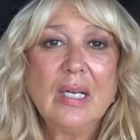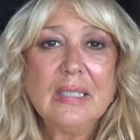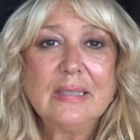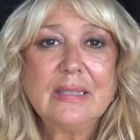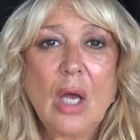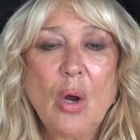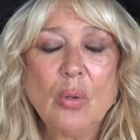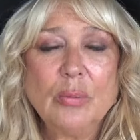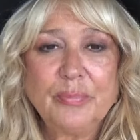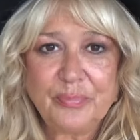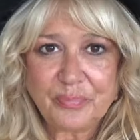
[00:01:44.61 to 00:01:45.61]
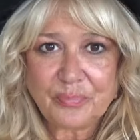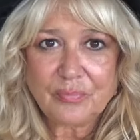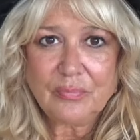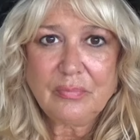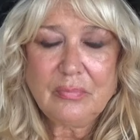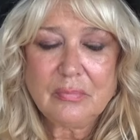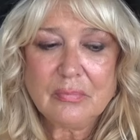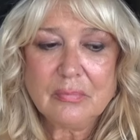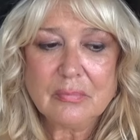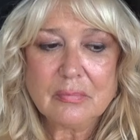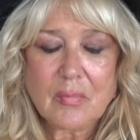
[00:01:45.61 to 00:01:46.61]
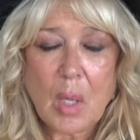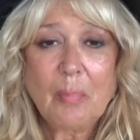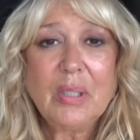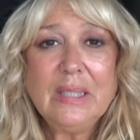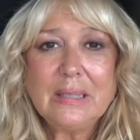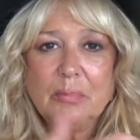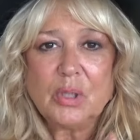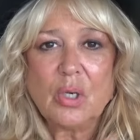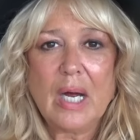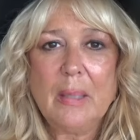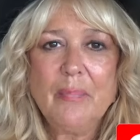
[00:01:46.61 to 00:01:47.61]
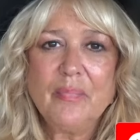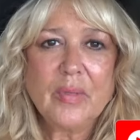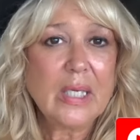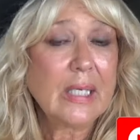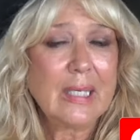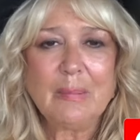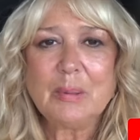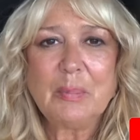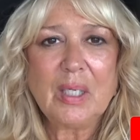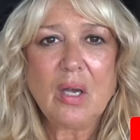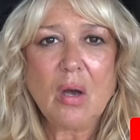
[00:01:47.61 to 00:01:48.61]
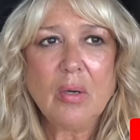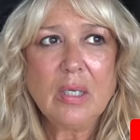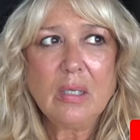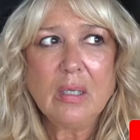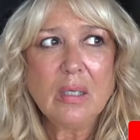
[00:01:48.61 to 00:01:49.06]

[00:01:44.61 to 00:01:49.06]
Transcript: so please subscribe. It keeps me going.